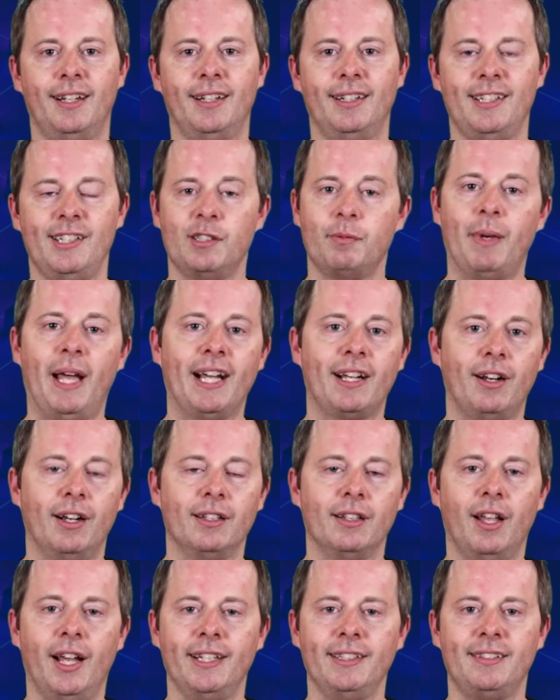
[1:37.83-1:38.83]
he's back
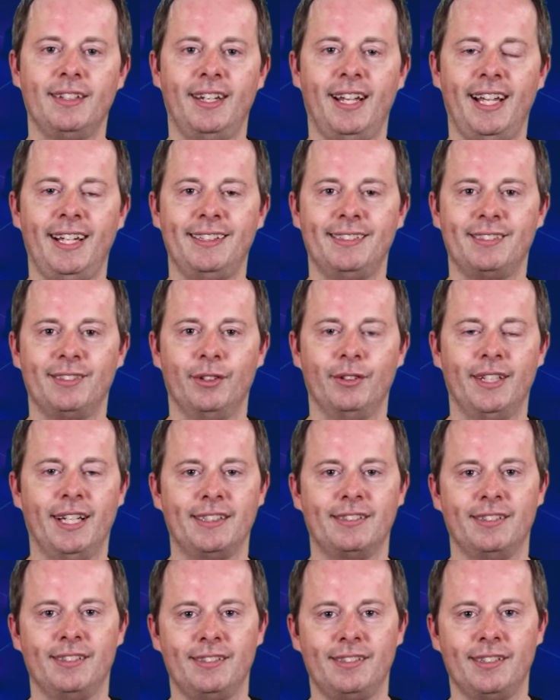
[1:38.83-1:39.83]
online today. So
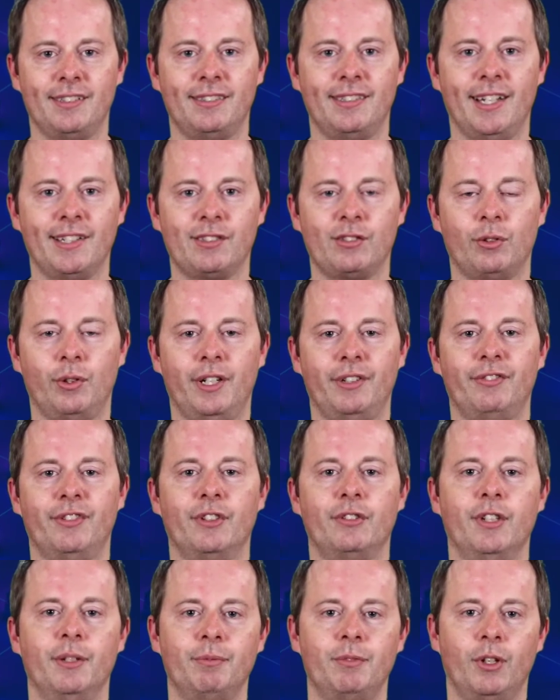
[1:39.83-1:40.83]
that's a success story
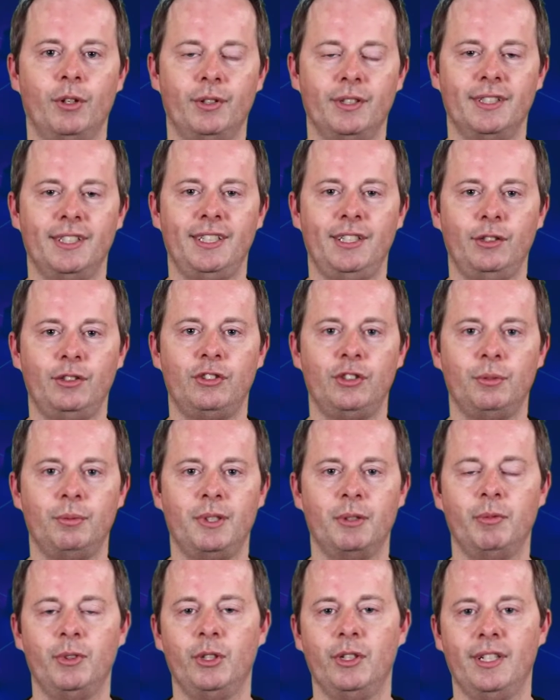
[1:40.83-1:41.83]
for crypto in the YouTube
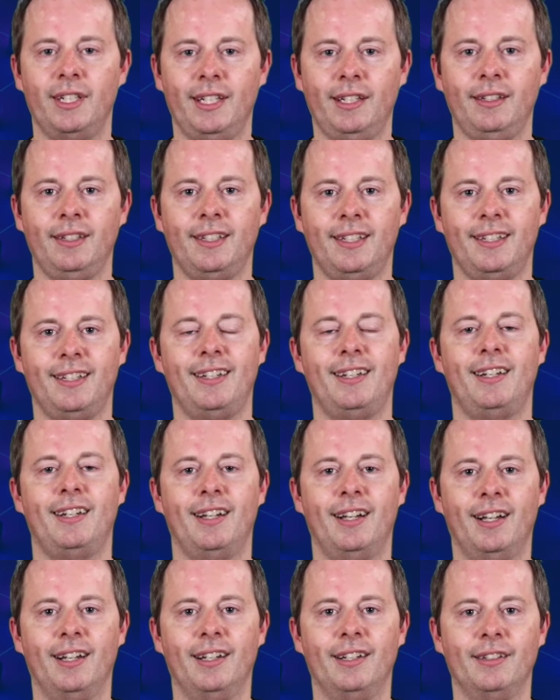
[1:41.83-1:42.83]
community.
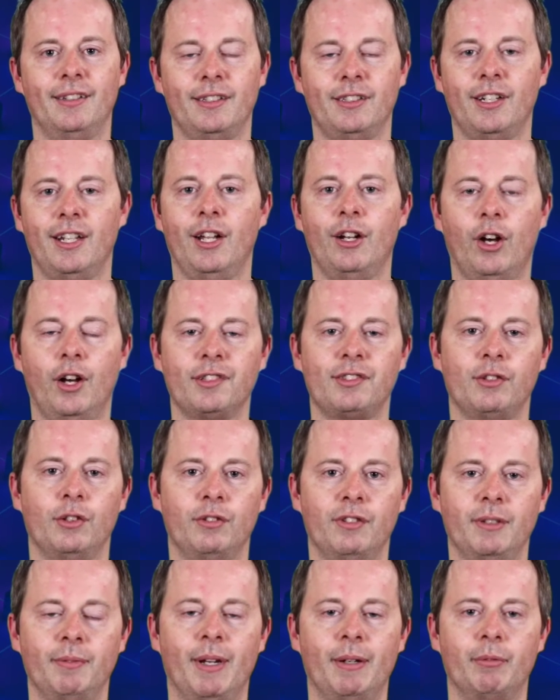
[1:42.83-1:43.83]
And also
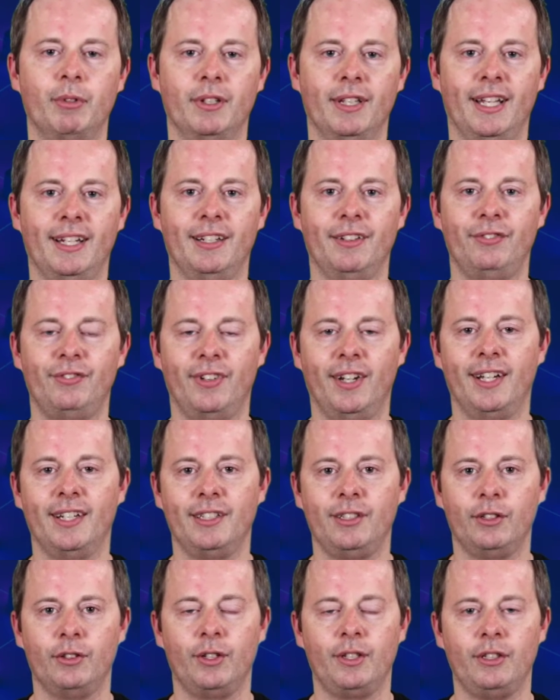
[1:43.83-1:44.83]
remember that if
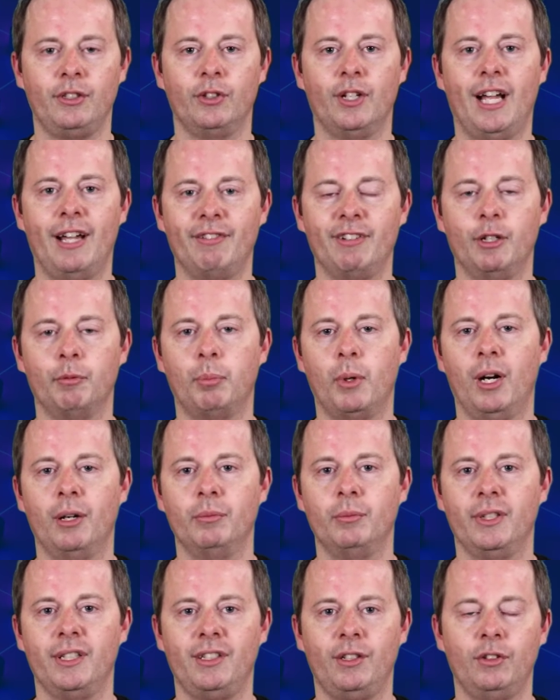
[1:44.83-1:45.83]
you're having a
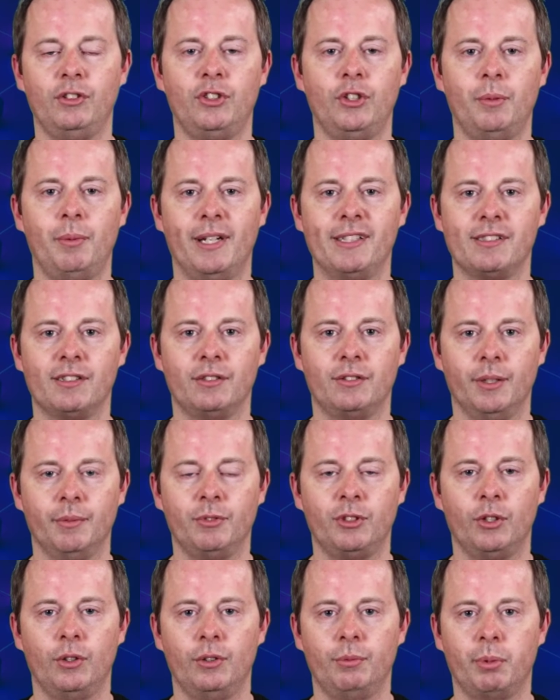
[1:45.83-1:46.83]
problem with YouTube as a
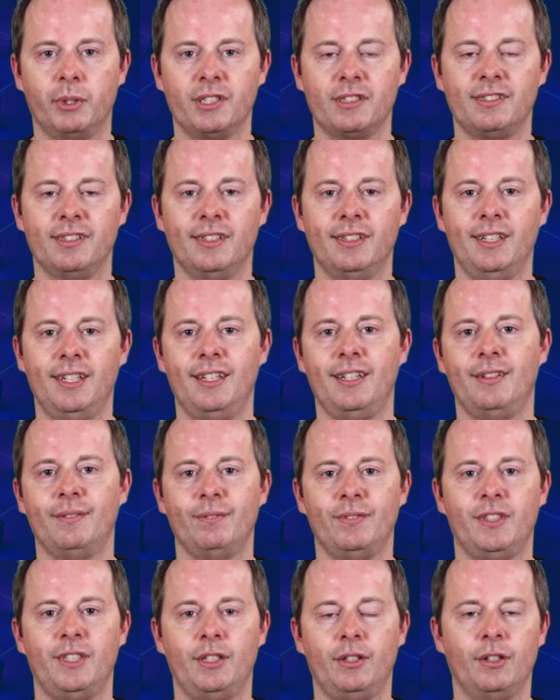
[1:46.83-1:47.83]
crypto person,
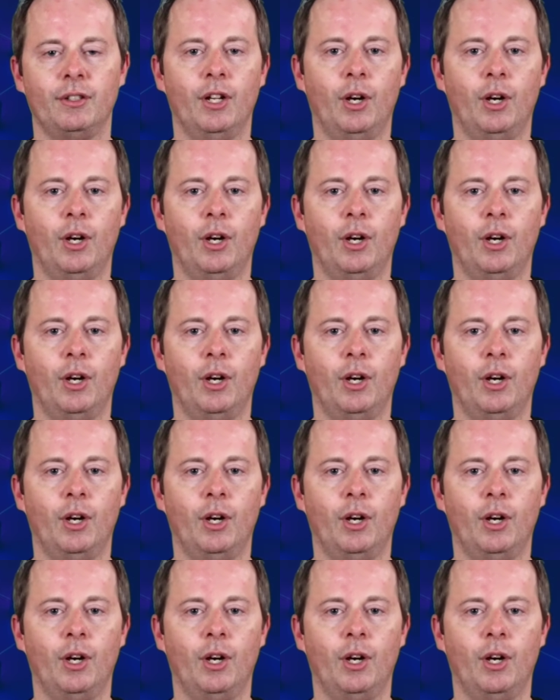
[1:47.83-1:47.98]
you can